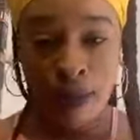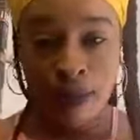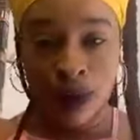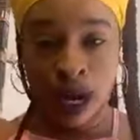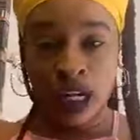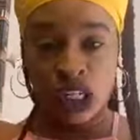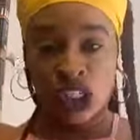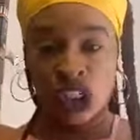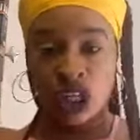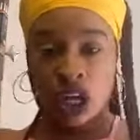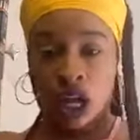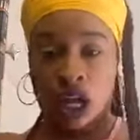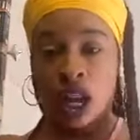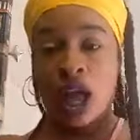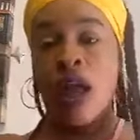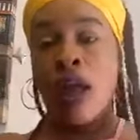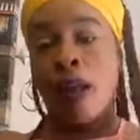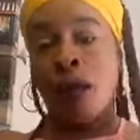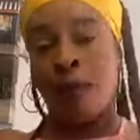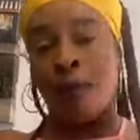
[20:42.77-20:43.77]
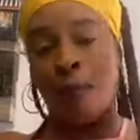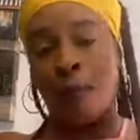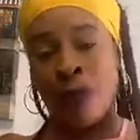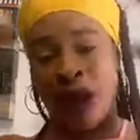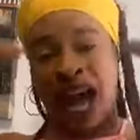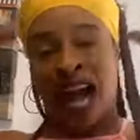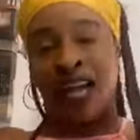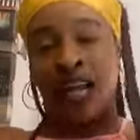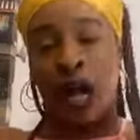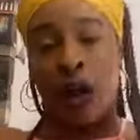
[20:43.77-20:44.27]
Commercial.
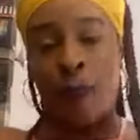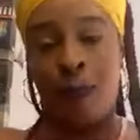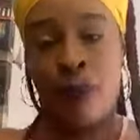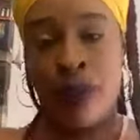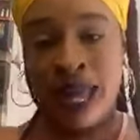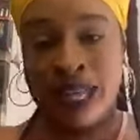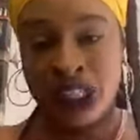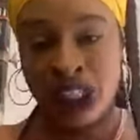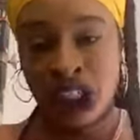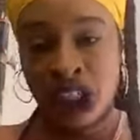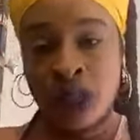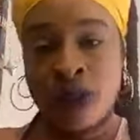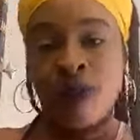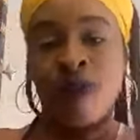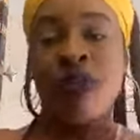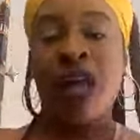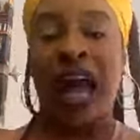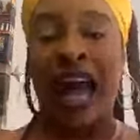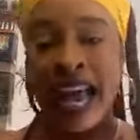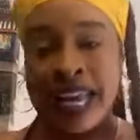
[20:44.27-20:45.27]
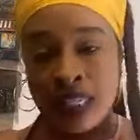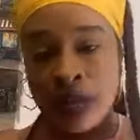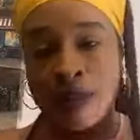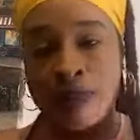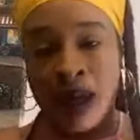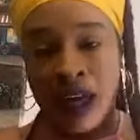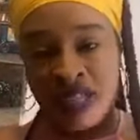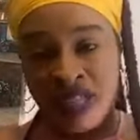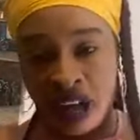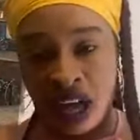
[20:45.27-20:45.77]
Back up, bitch. I as
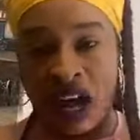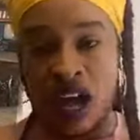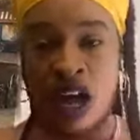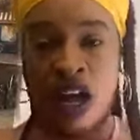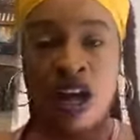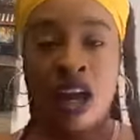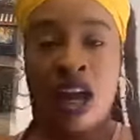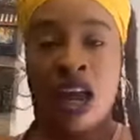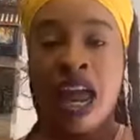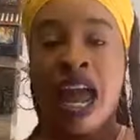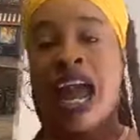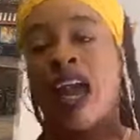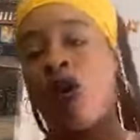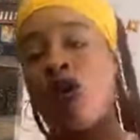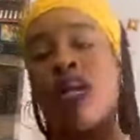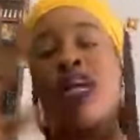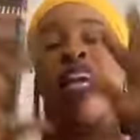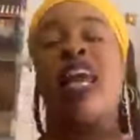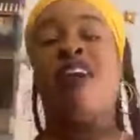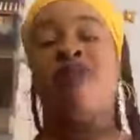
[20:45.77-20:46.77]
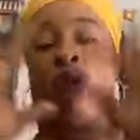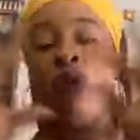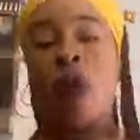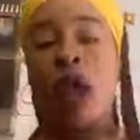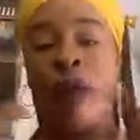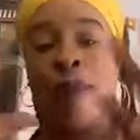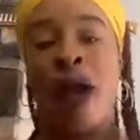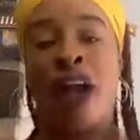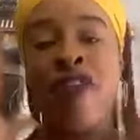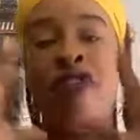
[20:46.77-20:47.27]
a mother, I don't give
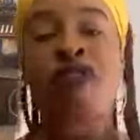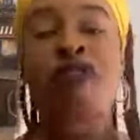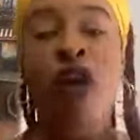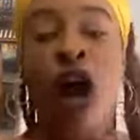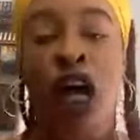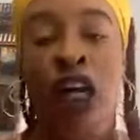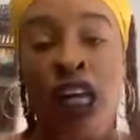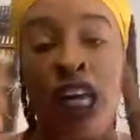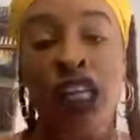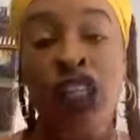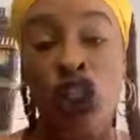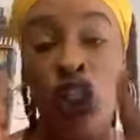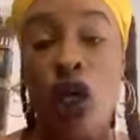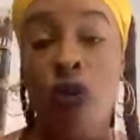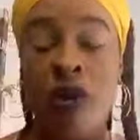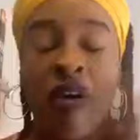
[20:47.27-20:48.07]
away my fucking